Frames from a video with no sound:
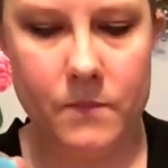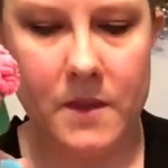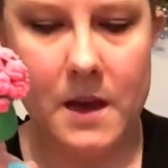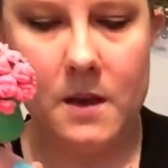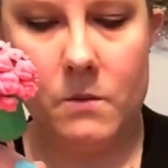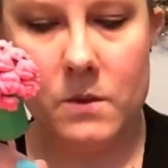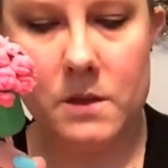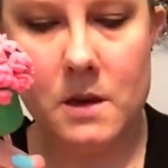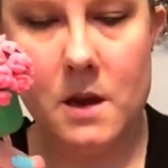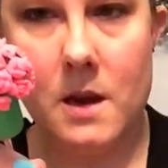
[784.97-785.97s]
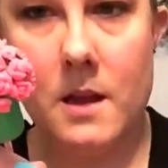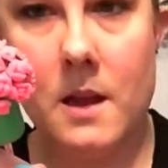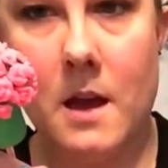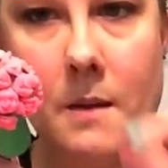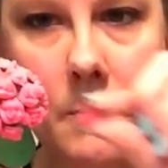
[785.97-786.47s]
That was not
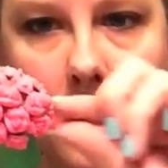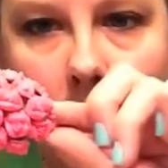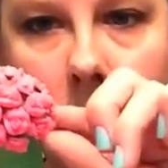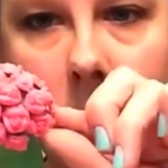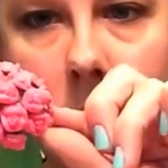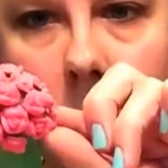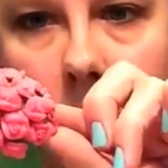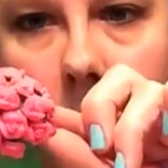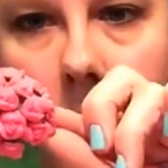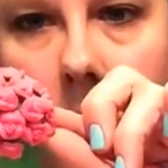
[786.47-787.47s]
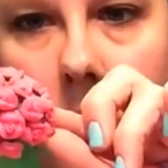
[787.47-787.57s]
happy there.